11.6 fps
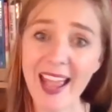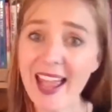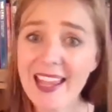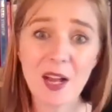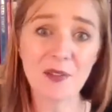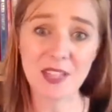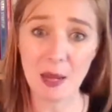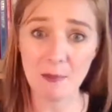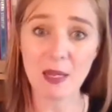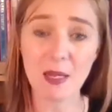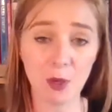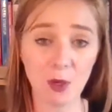8 out of 10
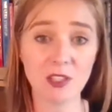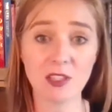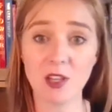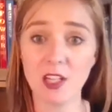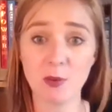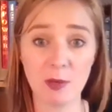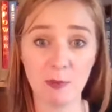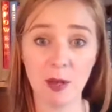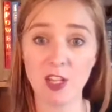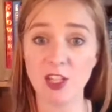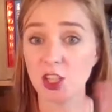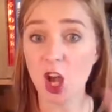people decide to either
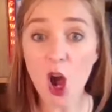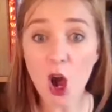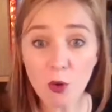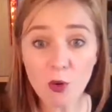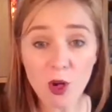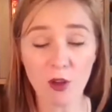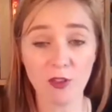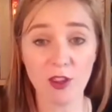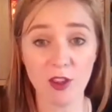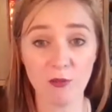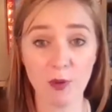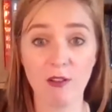purchase the whole lot that
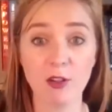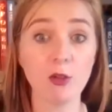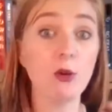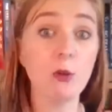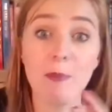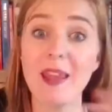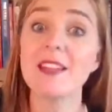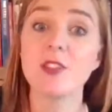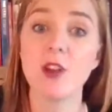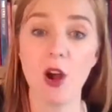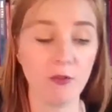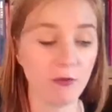they've borrowed or bits
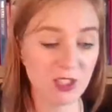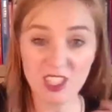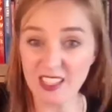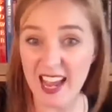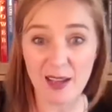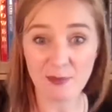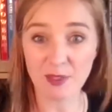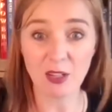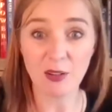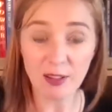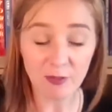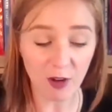of, which is
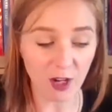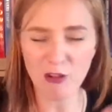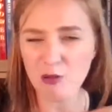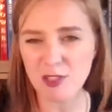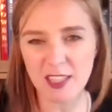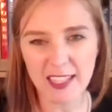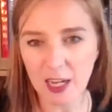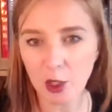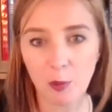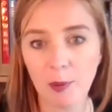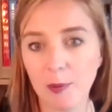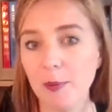absolutely fine. You're always going to get a
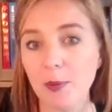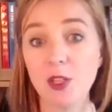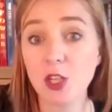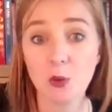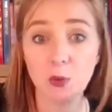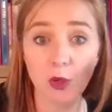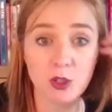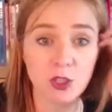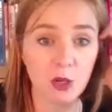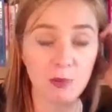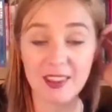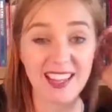couple of people that don't want
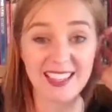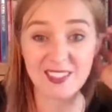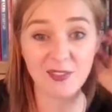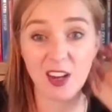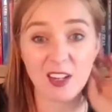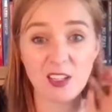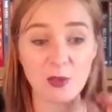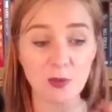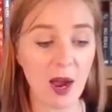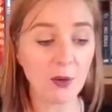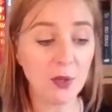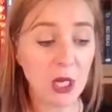to, but that's fine as
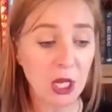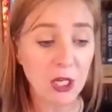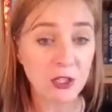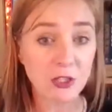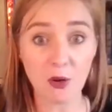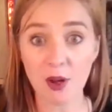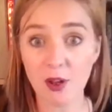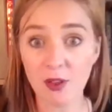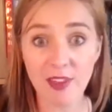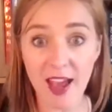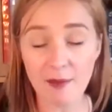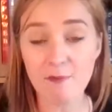well. So
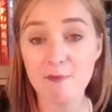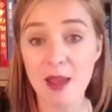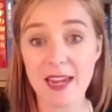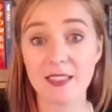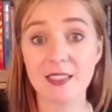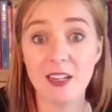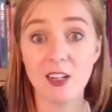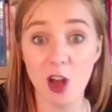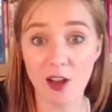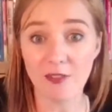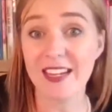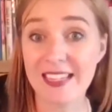that makes
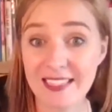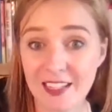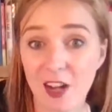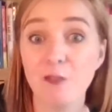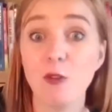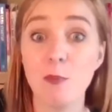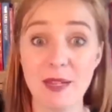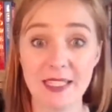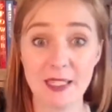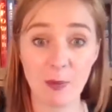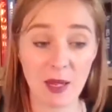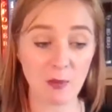life easier for
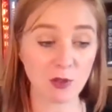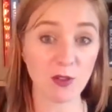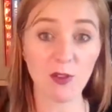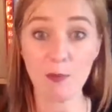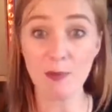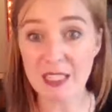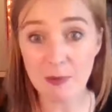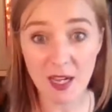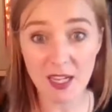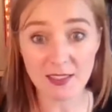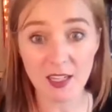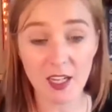busy people. So if you're a busy
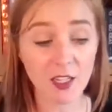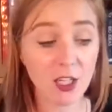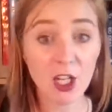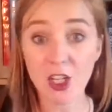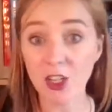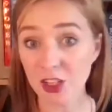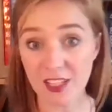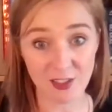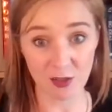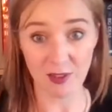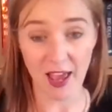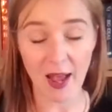person, you can
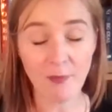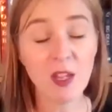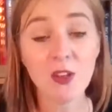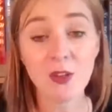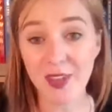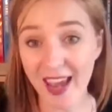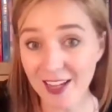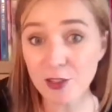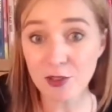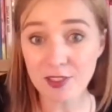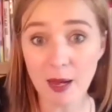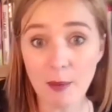do that. You can
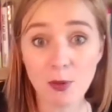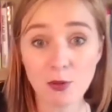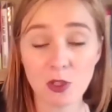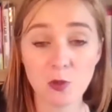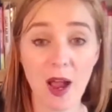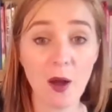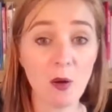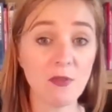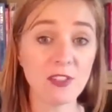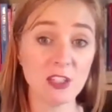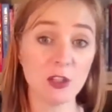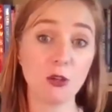do samples as well.
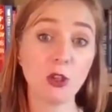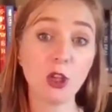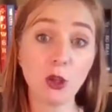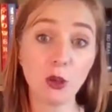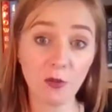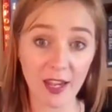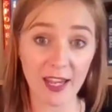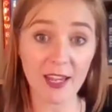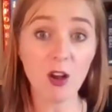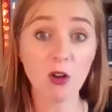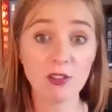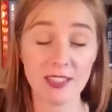Obviously, there's no
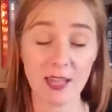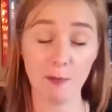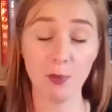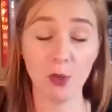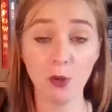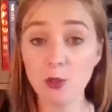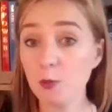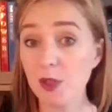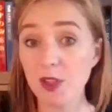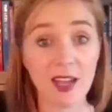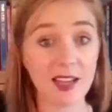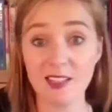QV on samples, but
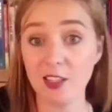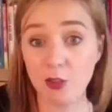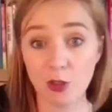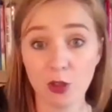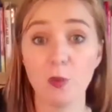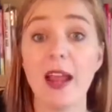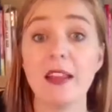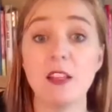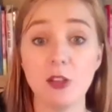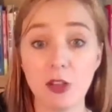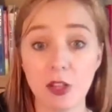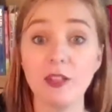that is another way
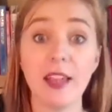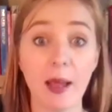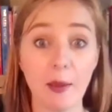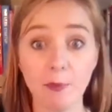that you can get